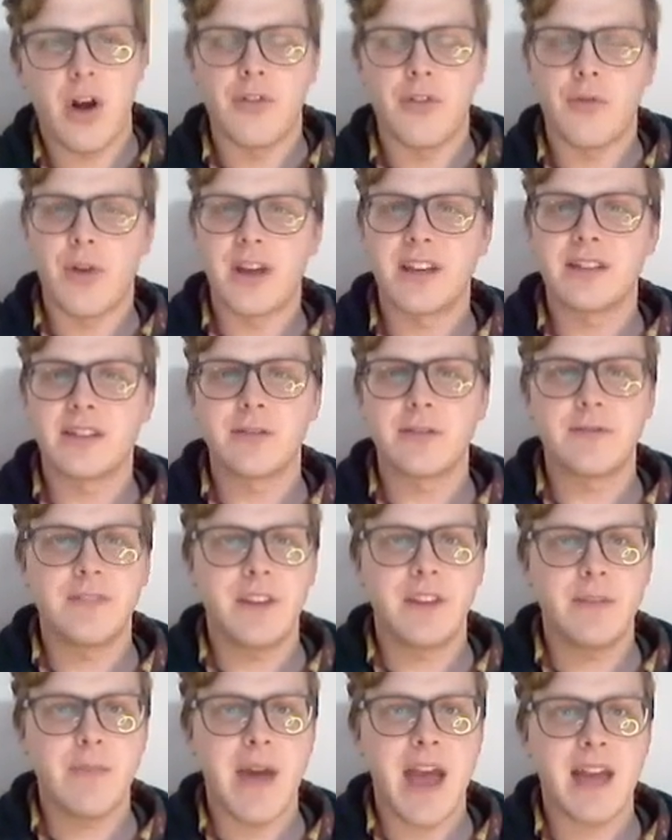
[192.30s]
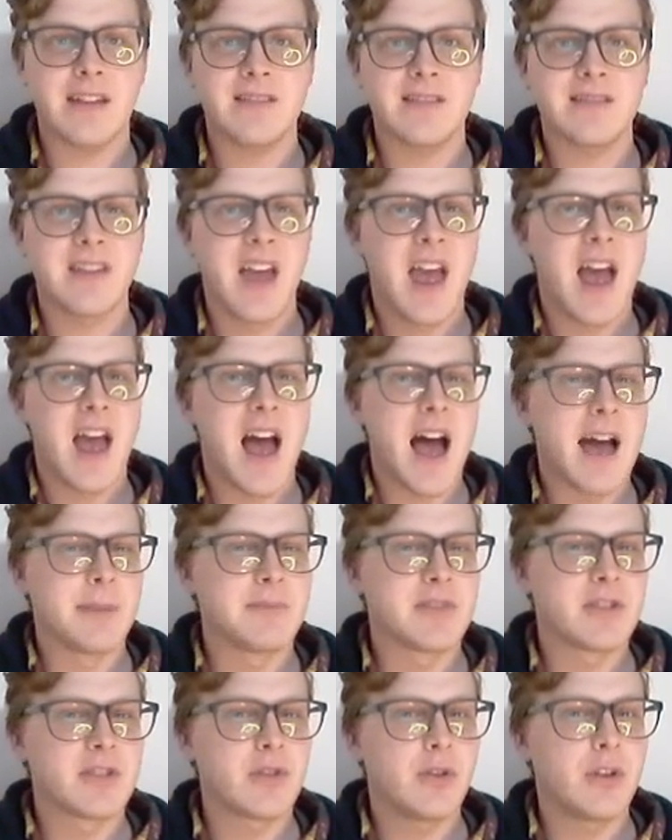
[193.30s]
on the regular VMAX. I'm
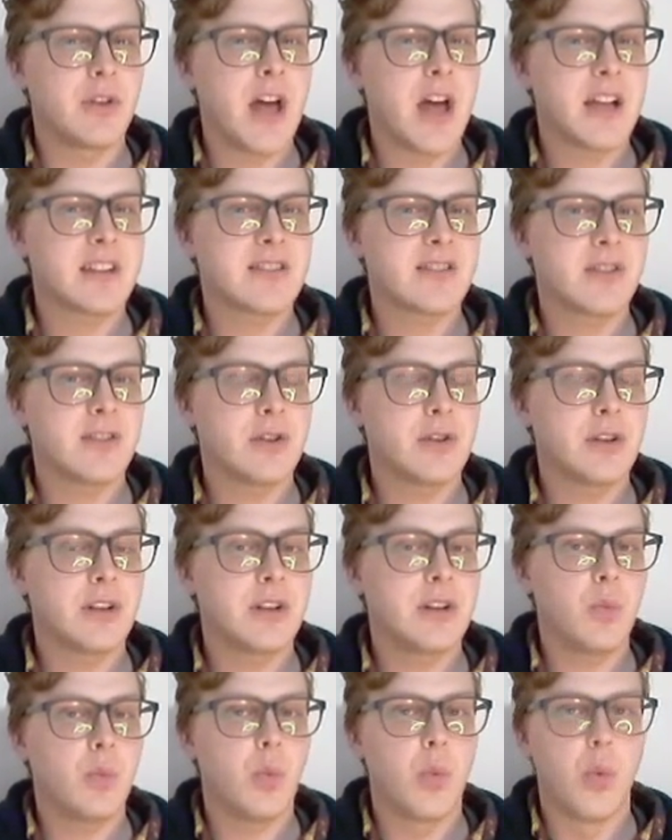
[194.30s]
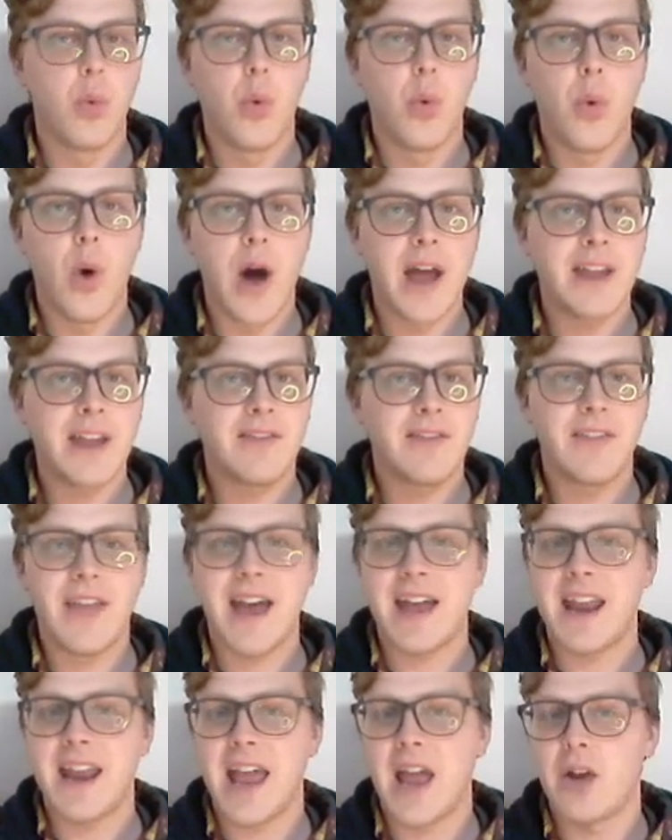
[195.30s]
still not certain what
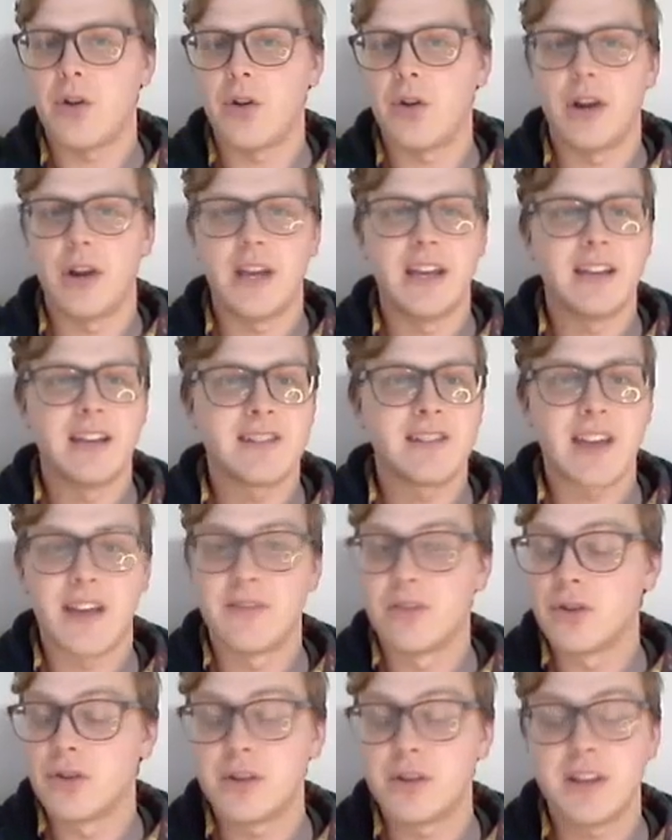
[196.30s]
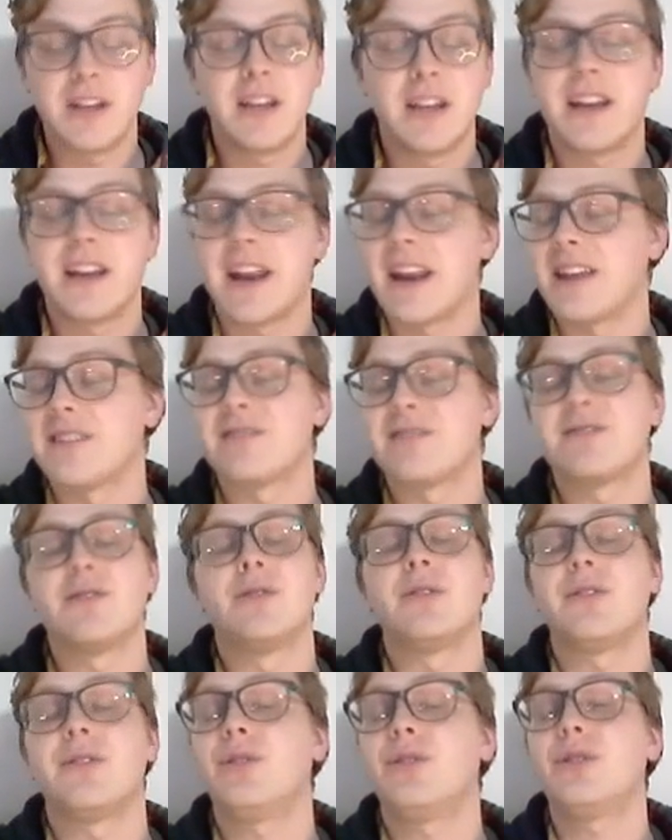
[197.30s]
that error is. I've looked at it and I
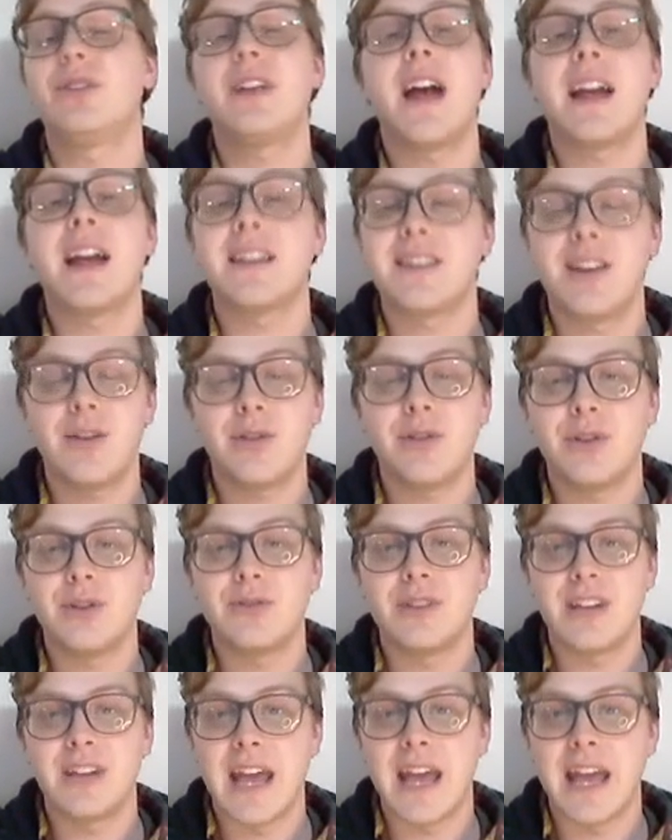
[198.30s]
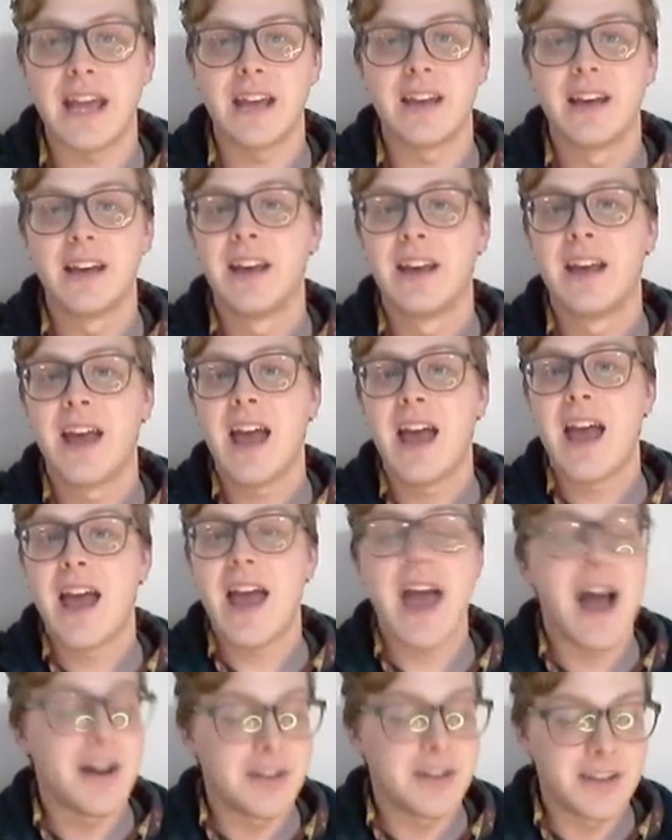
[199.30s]
still could not tell you today
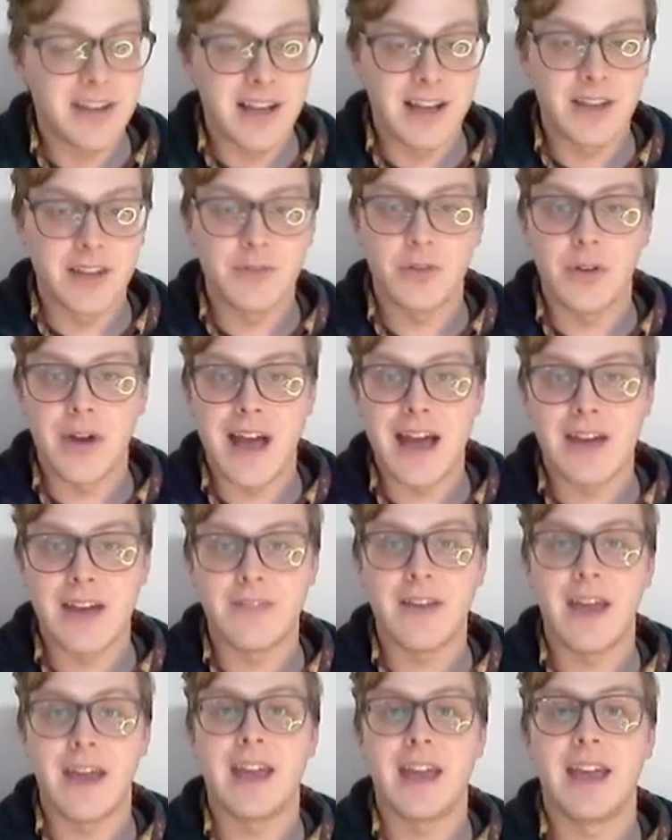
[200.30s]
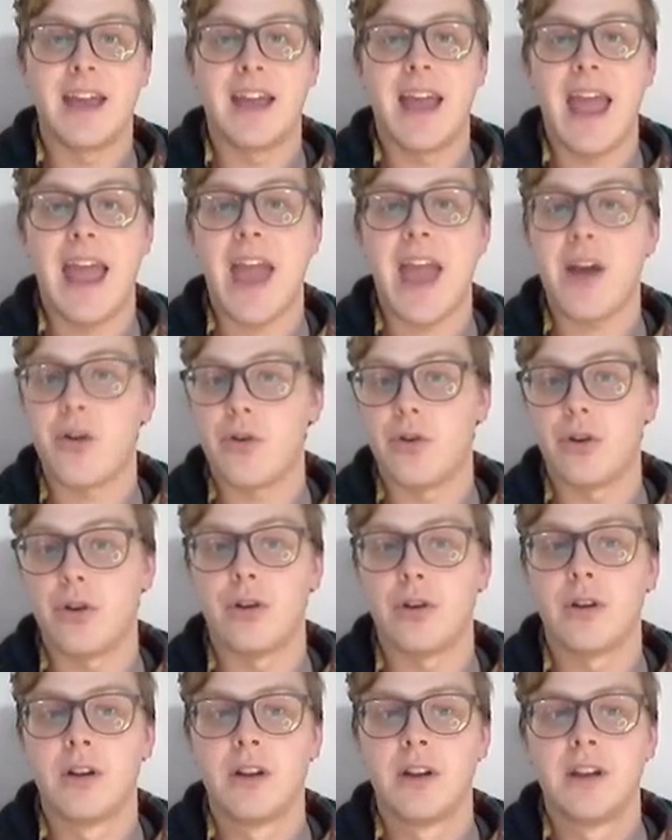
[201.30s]
how to tell if you have a
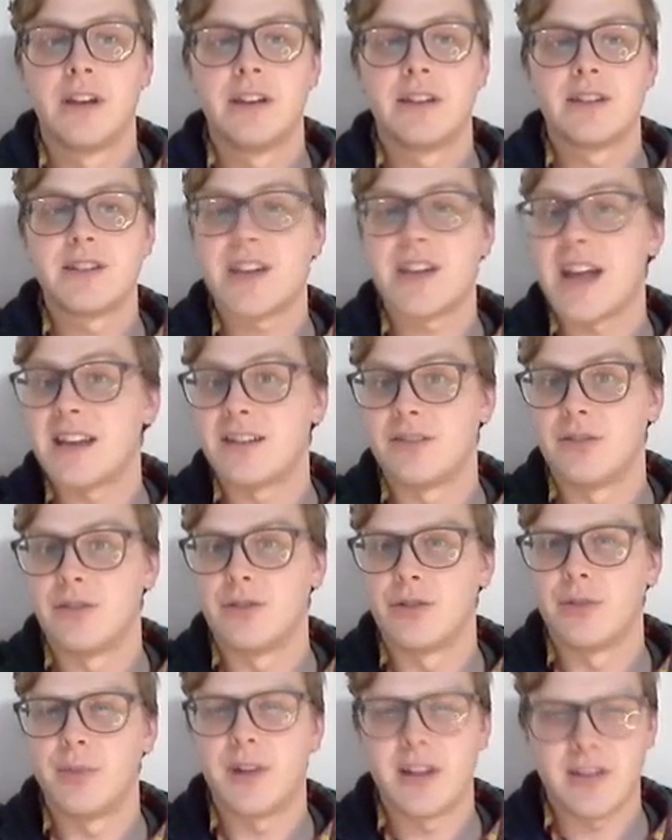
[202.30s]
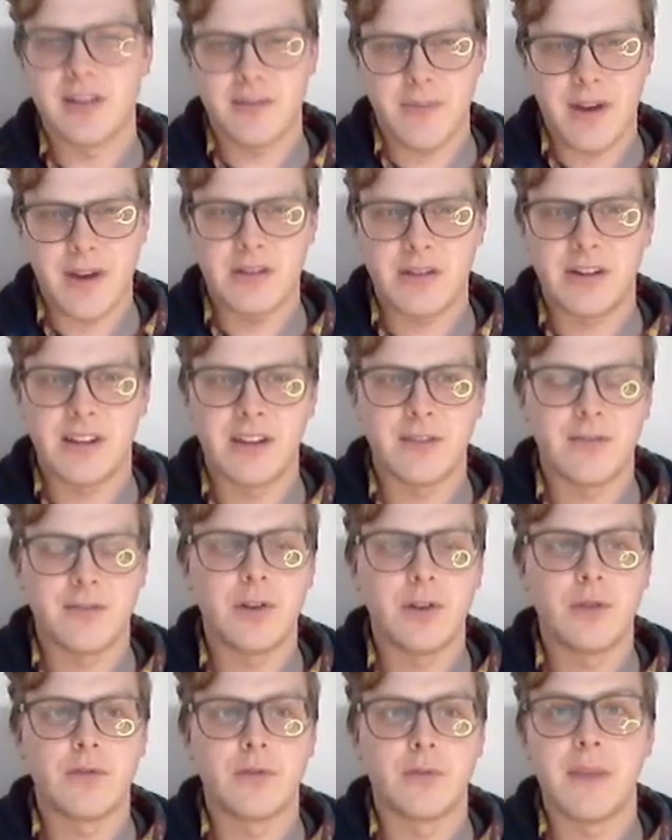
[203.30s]
error Chandelure, because apparently a
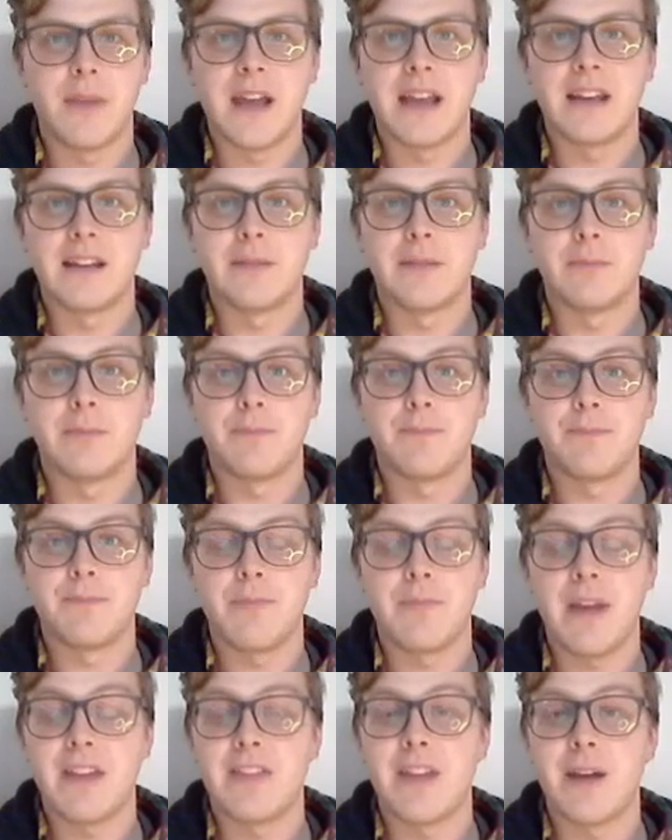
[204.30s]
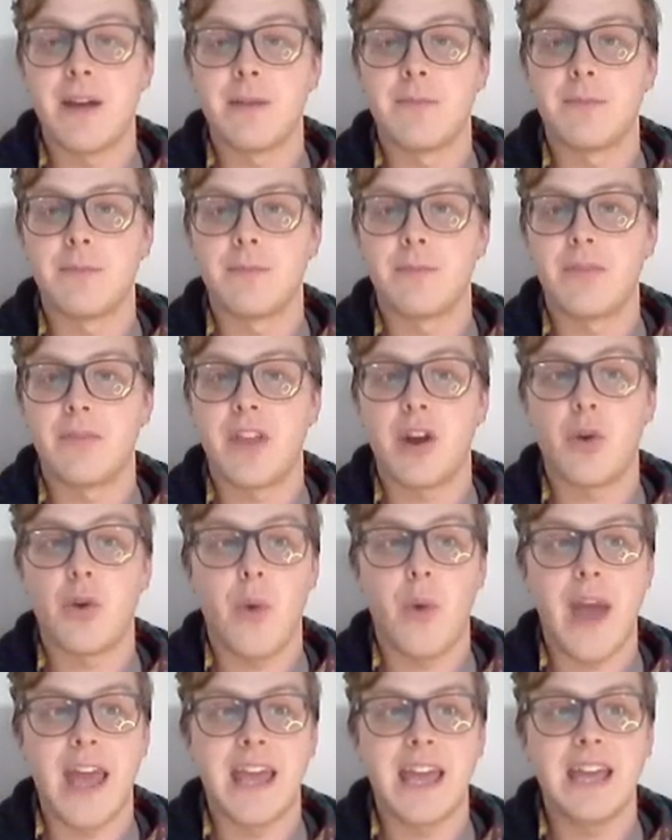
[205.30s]
few of them made them their
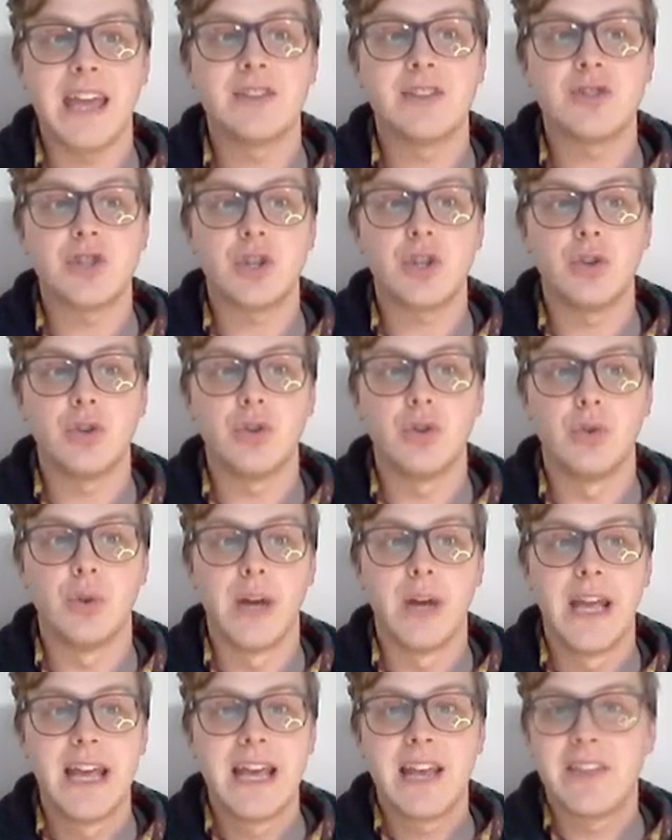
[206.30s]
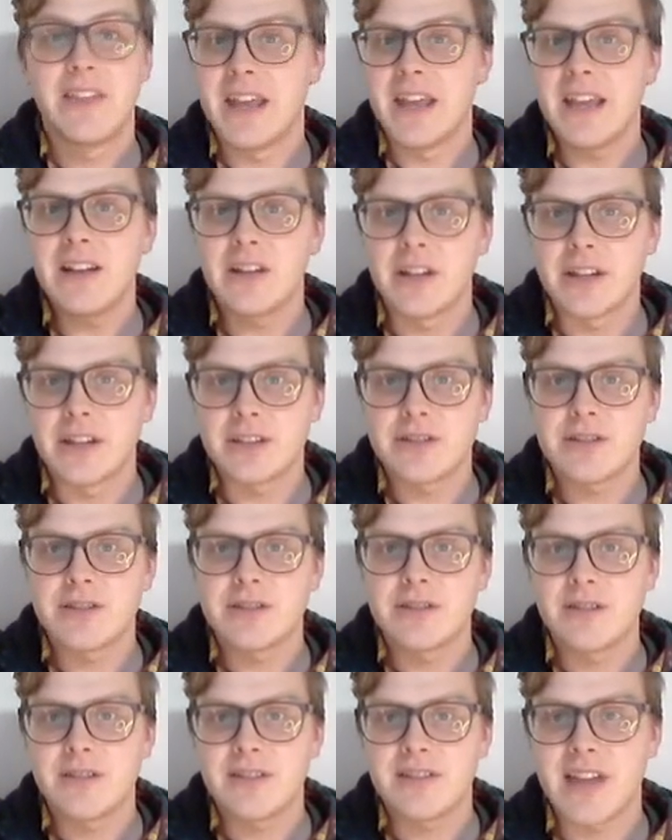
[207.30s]
way into the
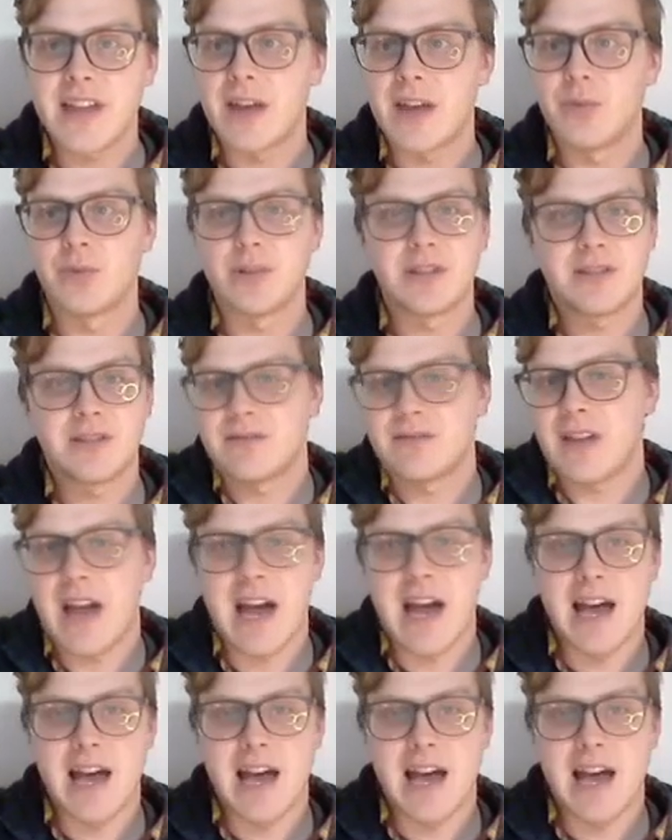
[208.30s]
English set, which